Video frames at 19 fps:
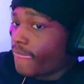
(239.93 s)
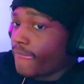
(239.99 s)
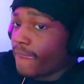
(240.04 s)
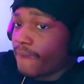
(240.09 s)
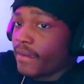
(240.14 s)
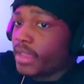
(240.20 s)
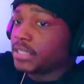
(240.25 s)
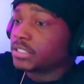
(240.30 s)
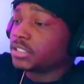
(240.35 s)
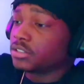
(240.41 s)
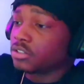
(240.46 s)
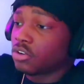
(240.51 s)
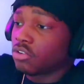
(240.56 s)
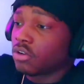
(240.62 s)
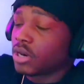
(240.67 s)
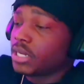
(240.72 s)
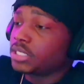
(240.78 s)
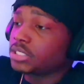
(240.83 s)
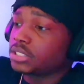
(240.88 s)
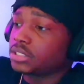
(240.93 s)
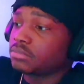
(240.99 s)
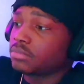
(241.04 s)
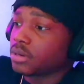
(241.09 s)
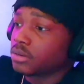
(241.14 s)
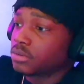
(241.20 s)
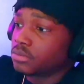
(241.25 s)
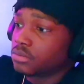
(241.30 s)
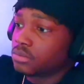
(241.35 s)
This is crazy,
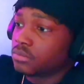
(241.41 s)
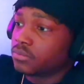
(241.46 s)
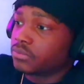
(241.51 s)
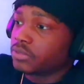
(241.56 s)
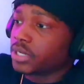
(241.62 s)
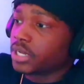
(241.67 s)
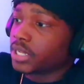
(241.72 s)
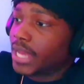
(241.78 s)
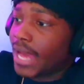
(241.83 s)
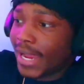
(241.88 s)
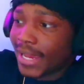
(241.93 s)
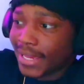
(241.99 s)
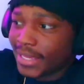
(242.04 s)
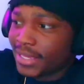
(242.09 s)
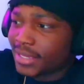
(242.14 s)
bro. Friga lock in.